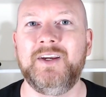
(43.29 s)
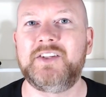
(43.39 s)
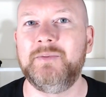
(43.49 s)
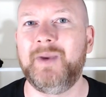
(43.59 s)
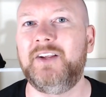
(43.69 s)

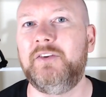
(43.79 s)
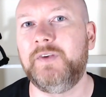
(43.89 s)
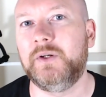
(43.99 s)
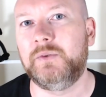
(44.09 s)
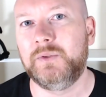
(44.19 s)
to make us
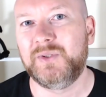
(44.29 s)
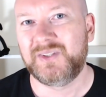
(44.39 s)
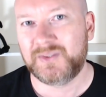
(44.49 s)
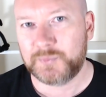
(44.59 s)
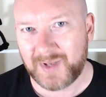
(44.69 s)
feel
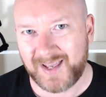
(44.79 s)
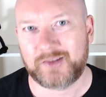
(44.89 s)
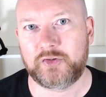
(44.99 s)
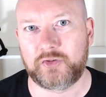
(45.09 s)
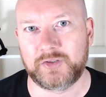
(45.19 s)

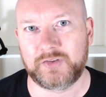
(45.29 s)
extra